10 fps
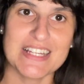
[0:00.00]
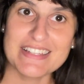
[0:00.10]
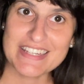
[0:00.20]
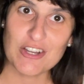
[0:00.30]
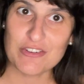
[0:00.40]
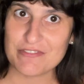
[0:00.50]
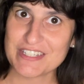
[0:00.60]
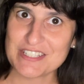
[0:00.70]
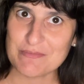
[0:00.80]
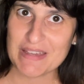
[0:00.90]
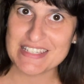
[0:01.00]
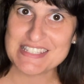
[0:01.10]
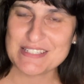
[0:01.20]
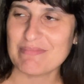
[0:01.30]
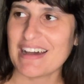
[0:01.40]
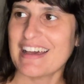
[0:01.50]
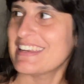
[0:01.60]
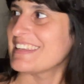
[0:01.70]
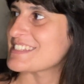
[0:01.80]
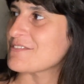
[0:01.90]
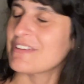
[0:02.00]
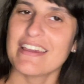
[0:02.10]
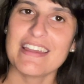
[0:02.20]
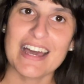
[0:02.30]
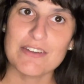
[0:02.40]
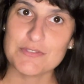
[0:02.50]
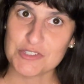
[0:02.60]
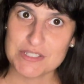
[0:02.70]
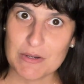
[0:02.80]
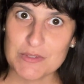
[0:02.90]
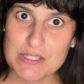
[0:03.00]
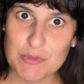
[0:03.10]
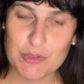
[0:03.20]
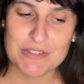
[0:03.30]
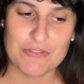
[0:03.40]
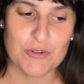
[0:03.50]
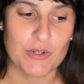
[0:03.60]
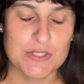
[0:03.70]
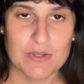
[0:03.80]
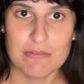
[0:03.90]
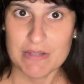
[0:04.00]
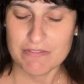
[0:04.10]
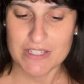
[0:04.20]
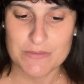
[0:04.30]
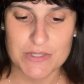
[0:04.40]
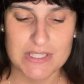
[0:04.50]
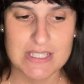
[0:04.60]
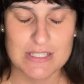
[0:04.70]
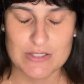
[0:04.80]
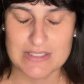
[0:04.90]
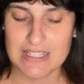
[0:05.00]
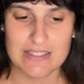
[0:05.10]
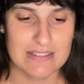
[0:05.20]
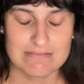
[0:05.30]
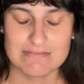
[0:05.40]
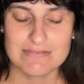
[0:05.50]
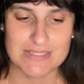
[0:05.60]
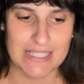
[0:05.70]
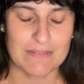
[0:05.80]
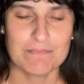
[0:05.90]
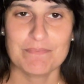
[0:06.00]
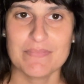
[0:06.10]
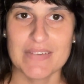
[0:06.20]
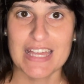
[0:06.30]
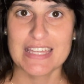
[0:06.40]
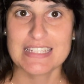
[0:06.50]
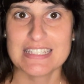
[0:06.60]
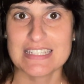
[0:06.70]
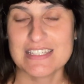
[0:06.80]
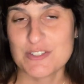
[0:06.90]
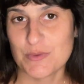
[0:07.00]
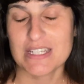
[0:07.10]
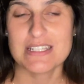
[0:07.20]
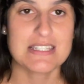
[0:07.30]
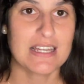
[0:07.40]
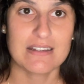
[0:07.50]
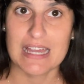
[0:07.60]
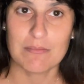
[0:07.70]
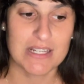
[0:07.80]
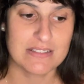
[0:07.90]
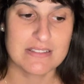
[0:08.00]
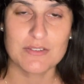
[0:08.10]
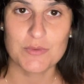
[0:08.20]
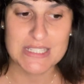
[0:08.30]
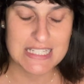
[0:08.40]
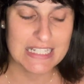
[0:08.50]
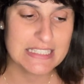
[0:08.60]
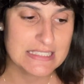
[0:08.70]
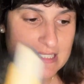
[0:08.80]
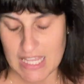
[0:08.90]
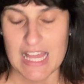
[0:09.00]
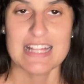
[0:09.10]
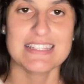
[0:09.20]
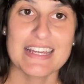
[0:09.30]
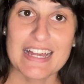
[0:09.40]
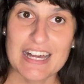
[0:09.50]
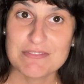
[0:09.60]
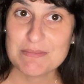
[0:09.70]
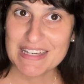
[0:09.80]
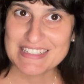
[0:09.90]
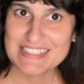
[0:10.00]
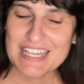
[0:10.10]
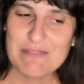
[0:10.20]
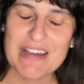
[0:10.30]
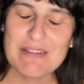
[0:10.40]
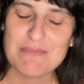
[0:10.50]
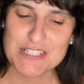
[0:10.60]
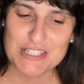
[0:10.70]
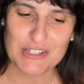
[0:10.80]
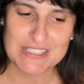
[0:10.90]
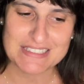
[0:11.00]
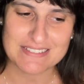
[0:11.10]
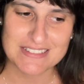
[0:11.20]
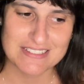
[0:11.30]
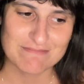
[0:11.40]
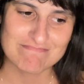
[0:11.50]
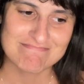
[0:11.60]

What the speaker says: Licking of Infinite Space by Lindsay Fay. I've talked about this book before. It's one of my favorites. Like, yeah, and it's great. It's a Hamlet retelling. Then I have The Binding by Bridget Collins.